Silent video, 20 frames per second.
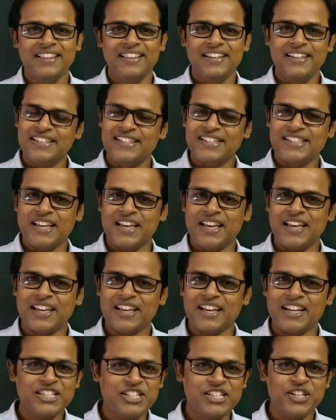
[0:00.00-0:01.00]
This is a
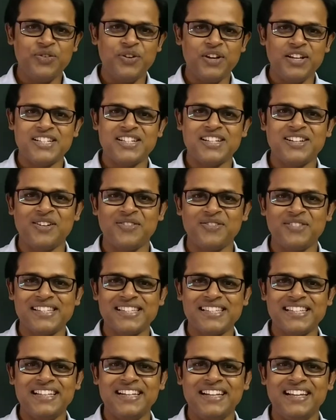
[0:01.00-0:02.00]
continuation of the
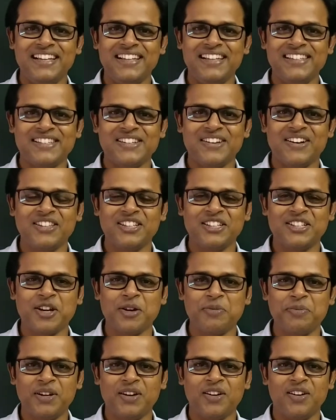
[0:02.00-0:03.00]
series on the
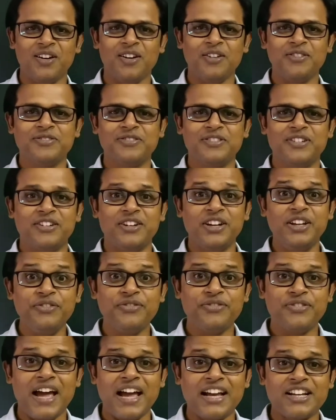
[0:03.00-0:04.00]
topic of
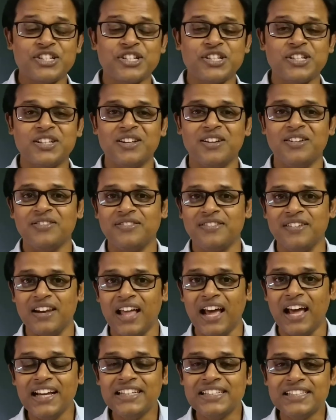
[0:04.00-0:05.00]
refraction of
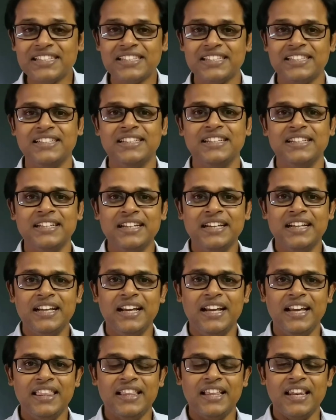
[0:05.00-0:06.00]
light.
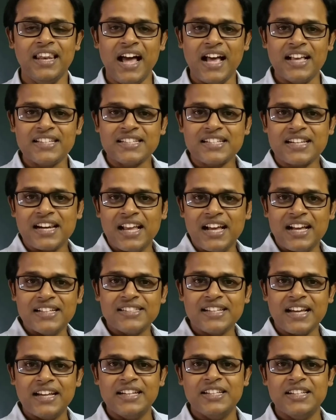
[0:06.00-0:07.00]
In the last
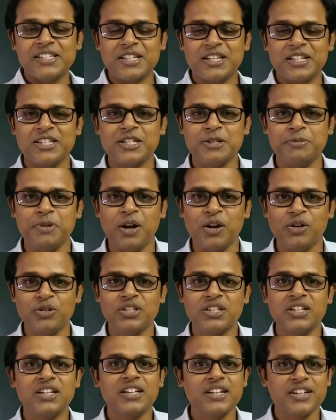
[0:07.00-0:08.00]
class, I discussed
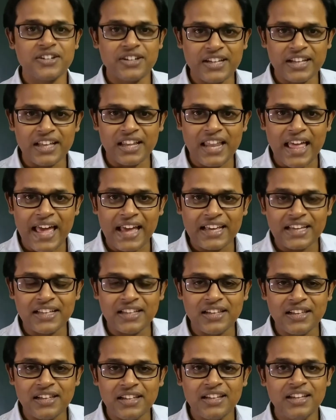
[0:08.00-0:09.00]
about critical
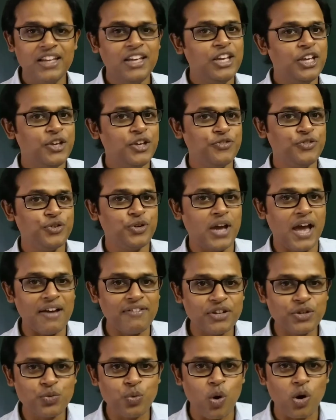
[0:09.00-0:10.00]
angle. If you
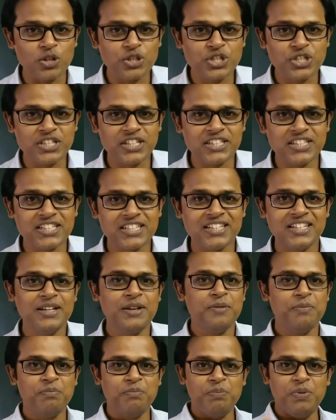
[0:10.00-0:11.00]
haven't watched it,
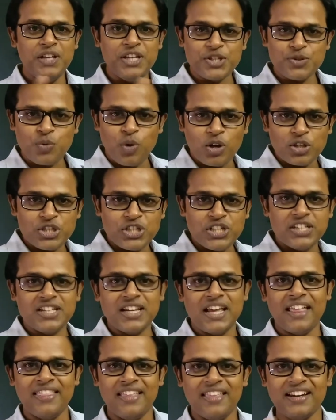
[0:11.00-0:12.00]
please watch
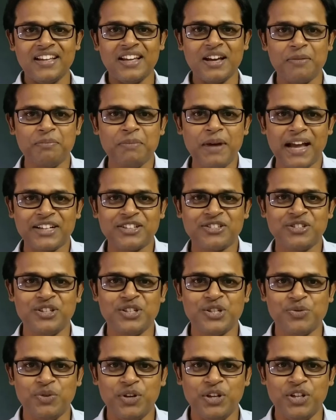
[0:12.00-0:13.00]
it and then come back to
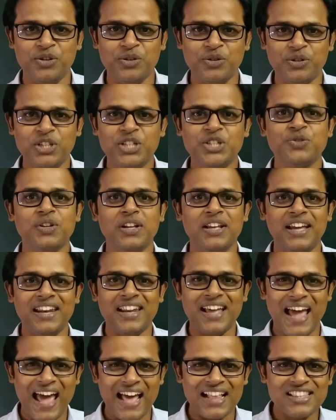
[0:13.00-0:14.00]
this video. It will
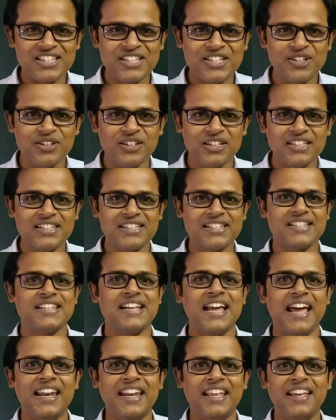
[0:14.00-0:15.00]
enhance your
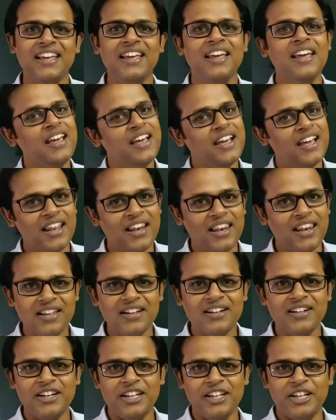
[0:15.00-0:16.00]
understanding and
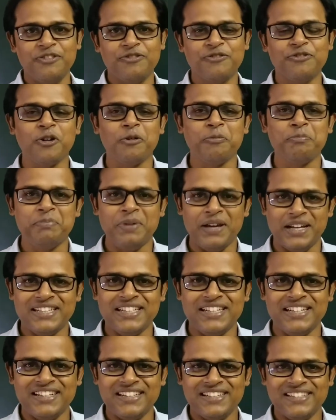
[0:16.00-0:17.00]
learning for
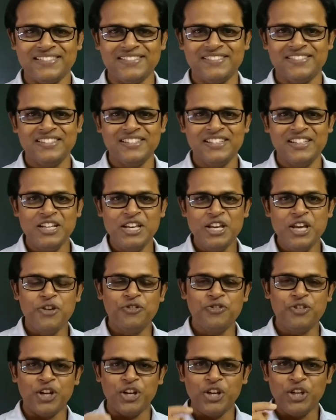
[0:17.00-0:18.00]
better.
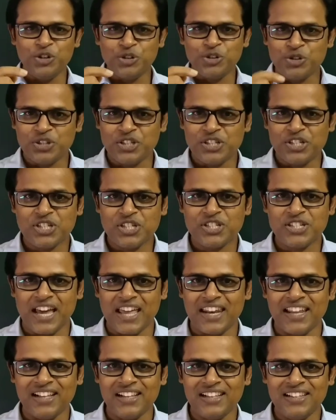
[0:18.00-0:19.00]
If you are new to this
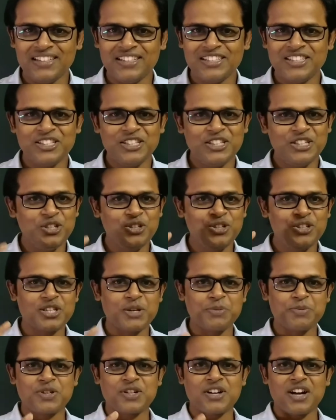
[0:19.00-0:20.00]
channel, do
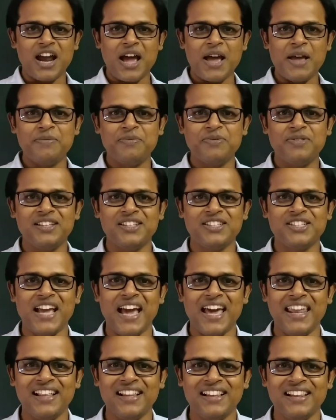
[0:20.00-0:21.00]
subscribe the
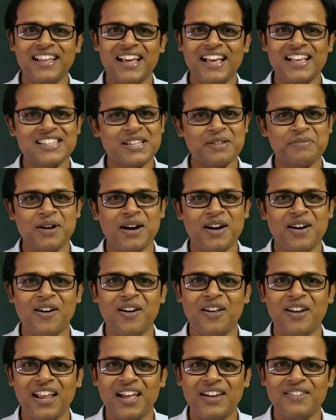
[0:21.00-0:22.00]
channel SMR
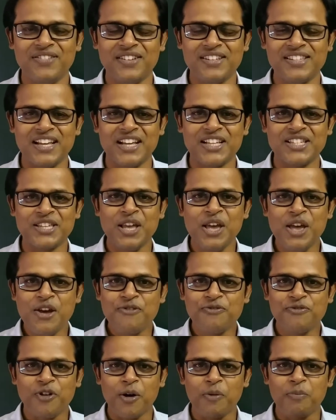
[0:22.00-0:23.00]
Online Physics
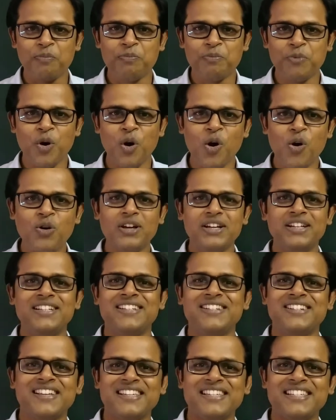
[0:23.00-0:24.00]
for more
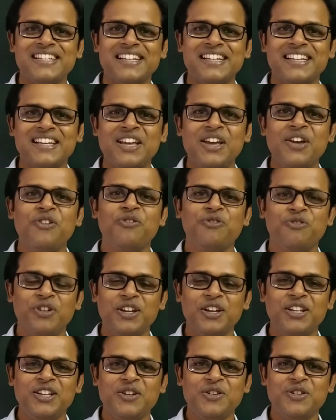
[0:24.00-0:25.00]
interesting
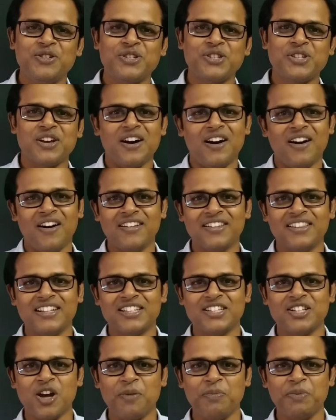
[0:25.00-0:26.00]
videos on the
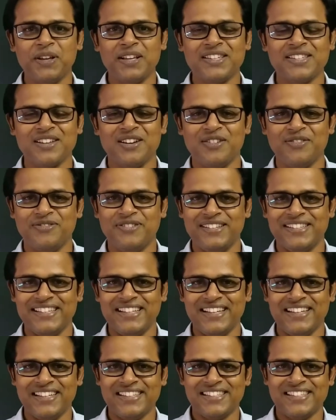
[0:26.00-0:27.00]
topics of
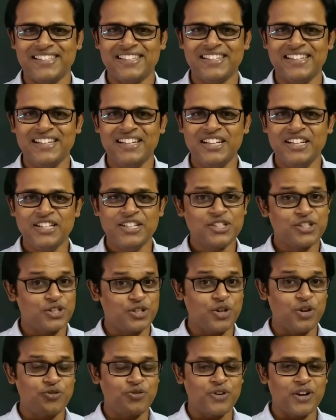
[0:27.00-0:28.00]
physics. So
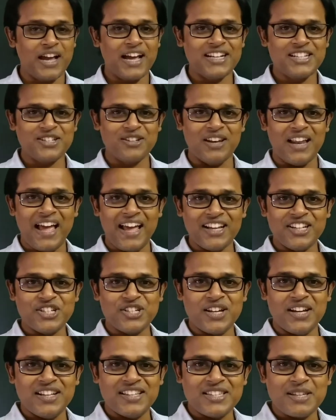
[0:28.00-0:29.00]
don't forget to like,
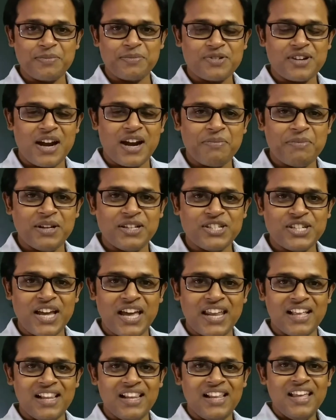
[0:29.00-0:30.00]
share and subscribe my
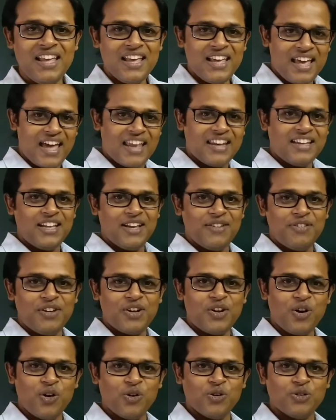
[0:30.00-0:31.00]
channel. And here we
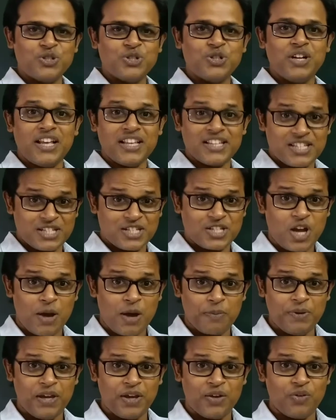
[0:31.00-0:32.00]
go. Today's
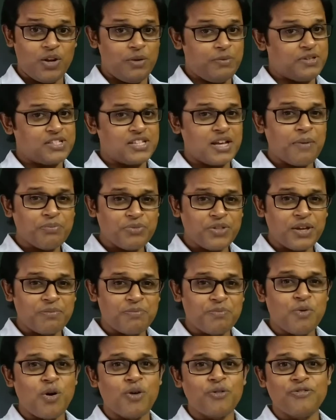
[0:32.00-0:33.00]
topic will be something
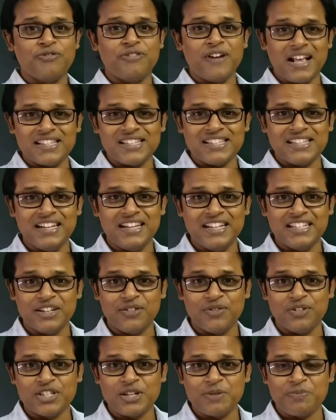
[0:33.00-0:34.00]
more fascinating
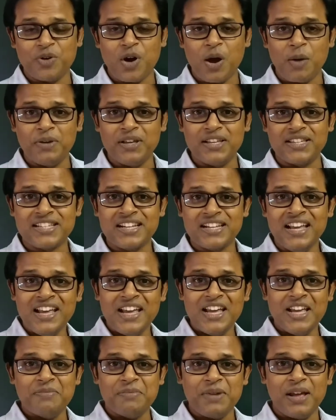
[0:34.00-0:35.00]
which I promised
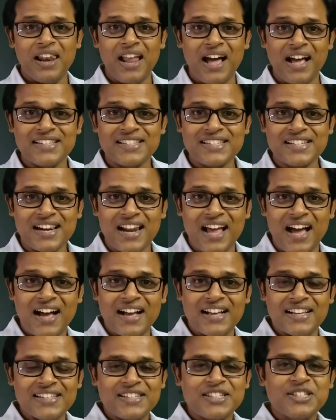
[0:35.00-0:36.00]
in my last
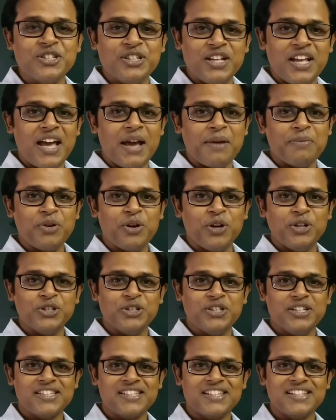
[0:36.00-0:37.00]
class. Today I'm going to
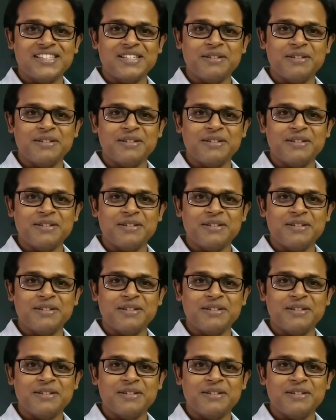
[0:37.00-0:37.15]
discuss